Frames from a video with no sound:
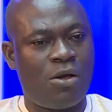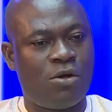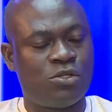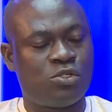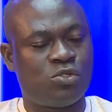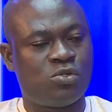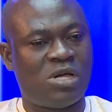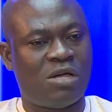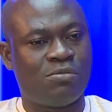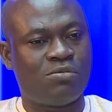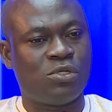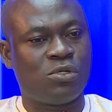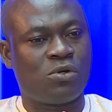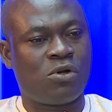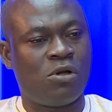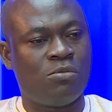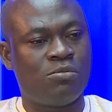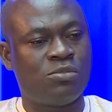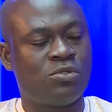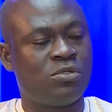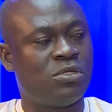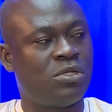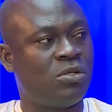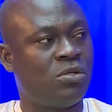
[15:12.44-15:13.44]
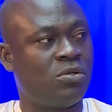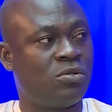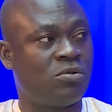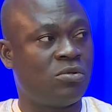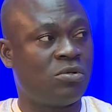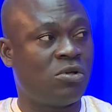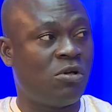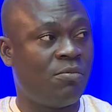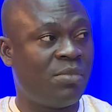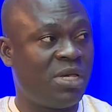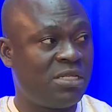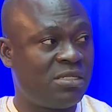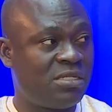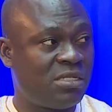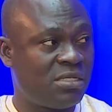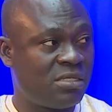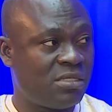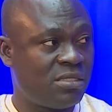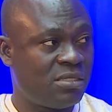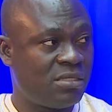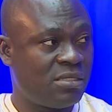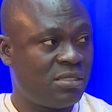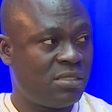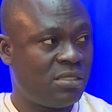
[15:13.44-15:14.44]
also have to come to the local government.
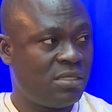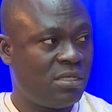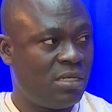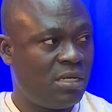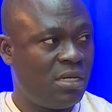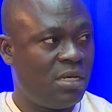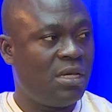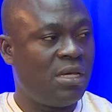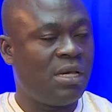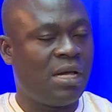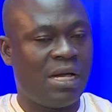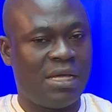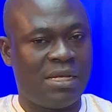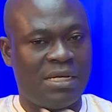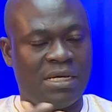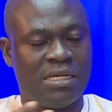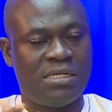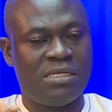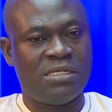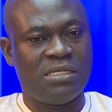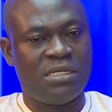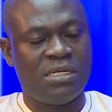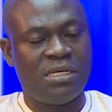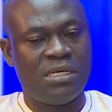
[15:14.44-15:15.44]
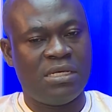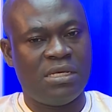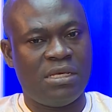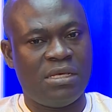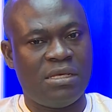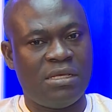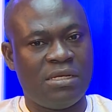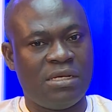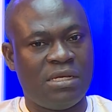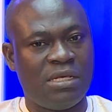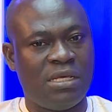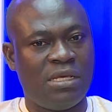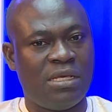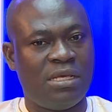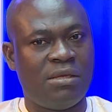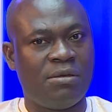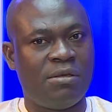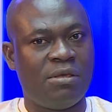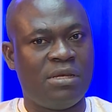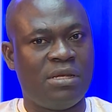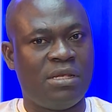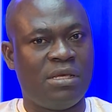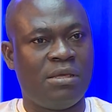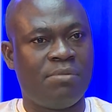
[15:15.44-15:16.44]
And then
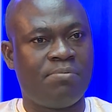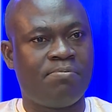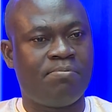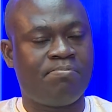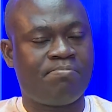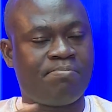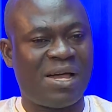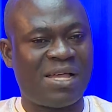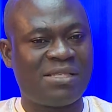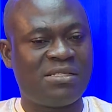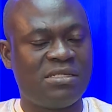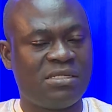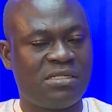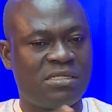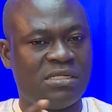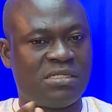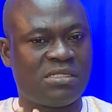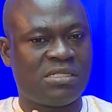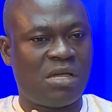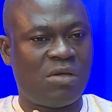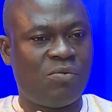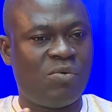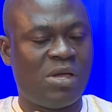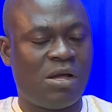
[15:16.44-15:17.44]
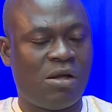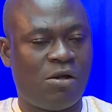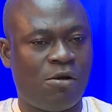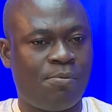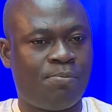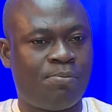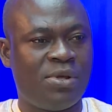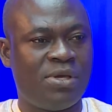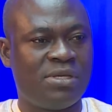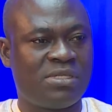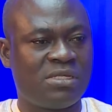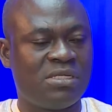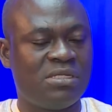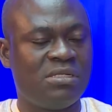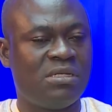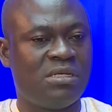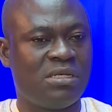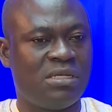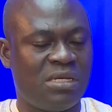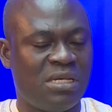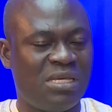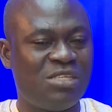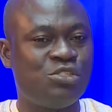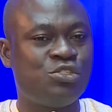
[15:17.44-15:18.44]
the party system we are operating,
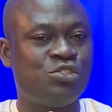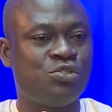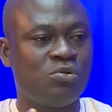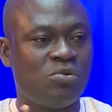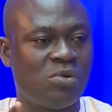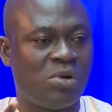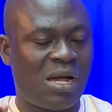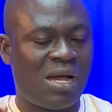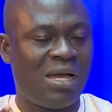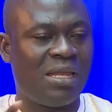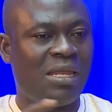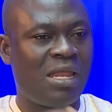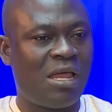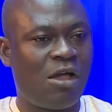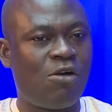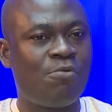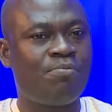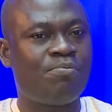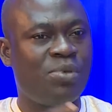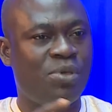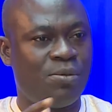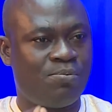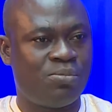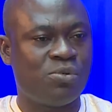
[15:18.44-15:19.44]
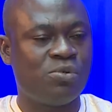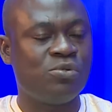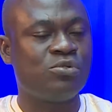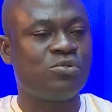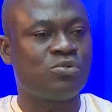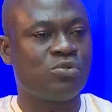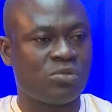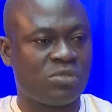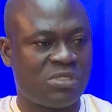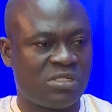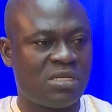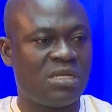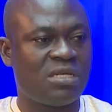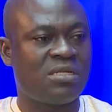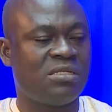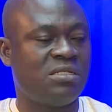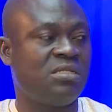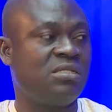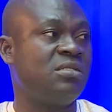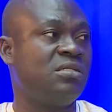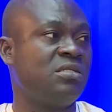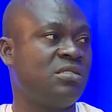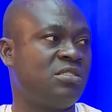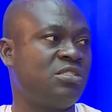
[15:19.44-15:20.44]
they should allow people to take
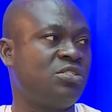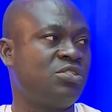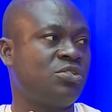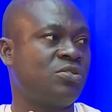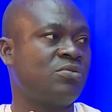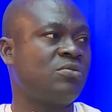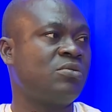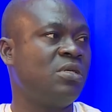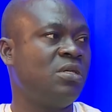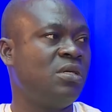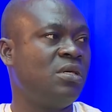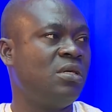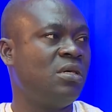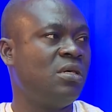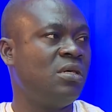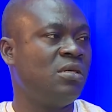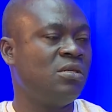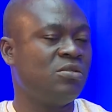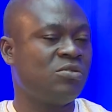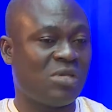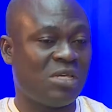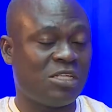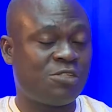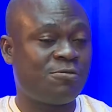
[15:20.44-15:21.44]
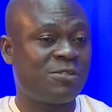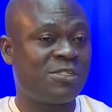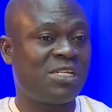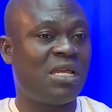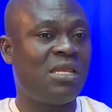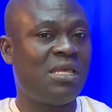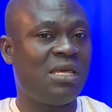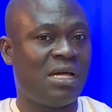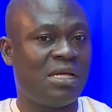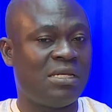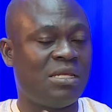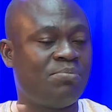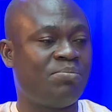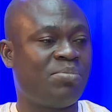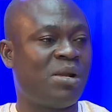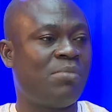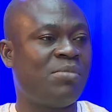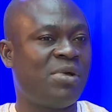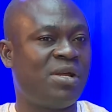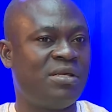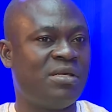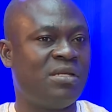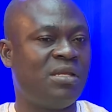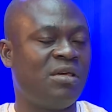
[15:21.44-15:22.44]
the decision. So especially at the
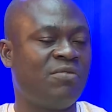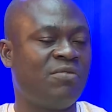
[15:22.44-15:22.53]
primary